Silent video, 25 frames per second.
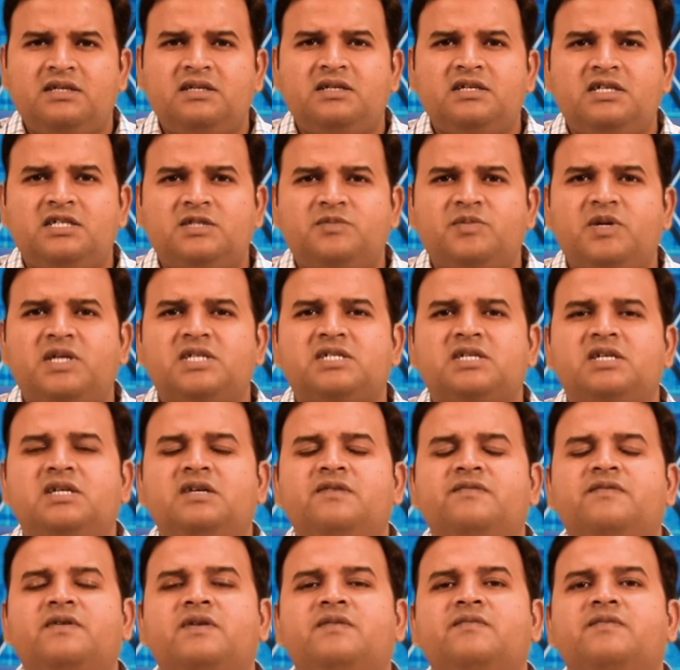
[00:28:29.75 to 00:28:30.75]
especially
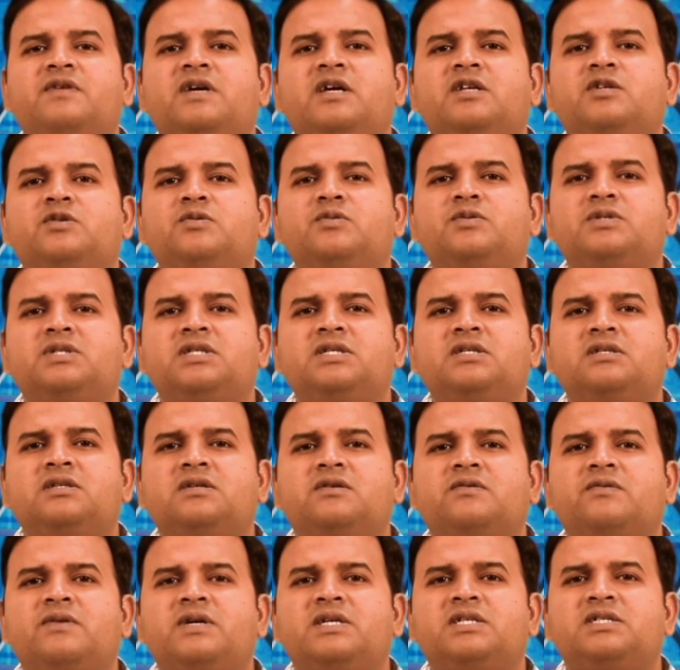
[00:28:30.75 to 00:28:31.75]
when we are using the
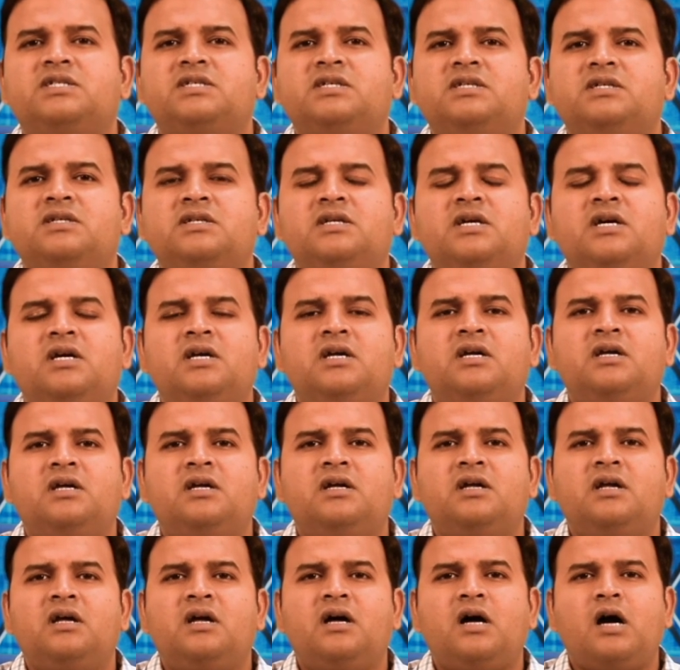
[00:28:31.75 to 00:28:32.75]
question
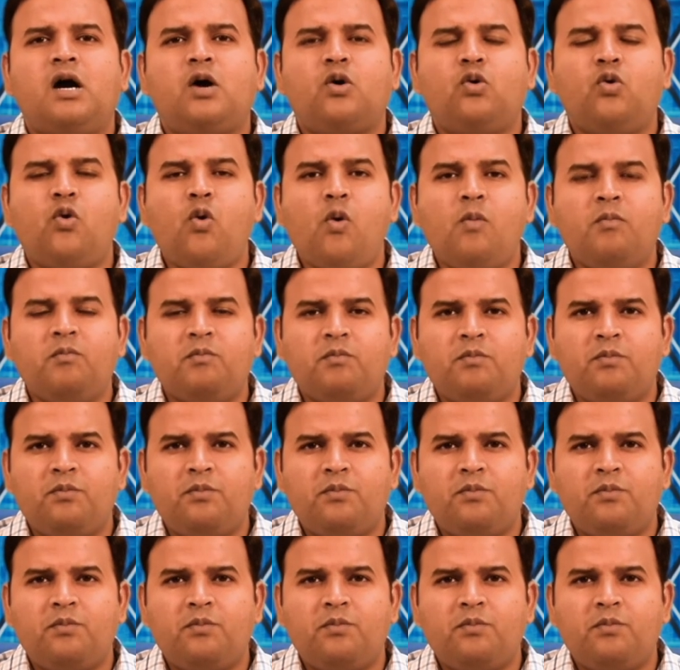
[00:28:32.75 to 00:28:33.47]
akom.